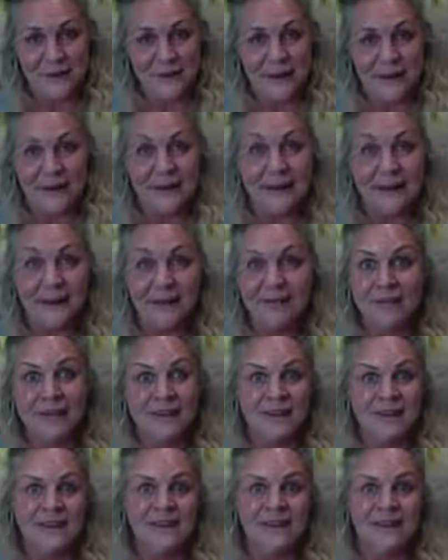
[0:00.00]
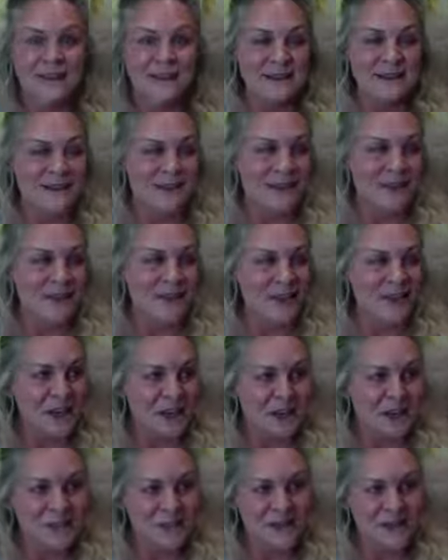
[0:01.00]
and I love that science is
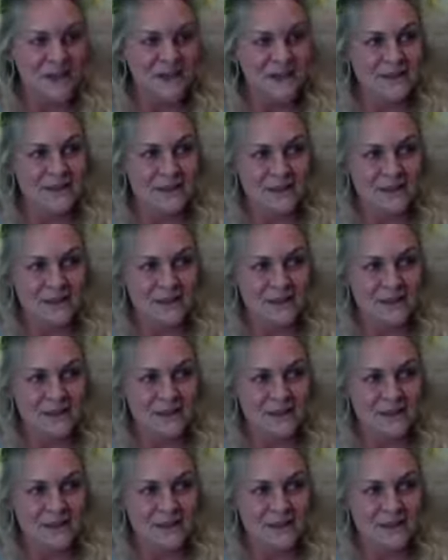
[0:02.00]
catching up to this.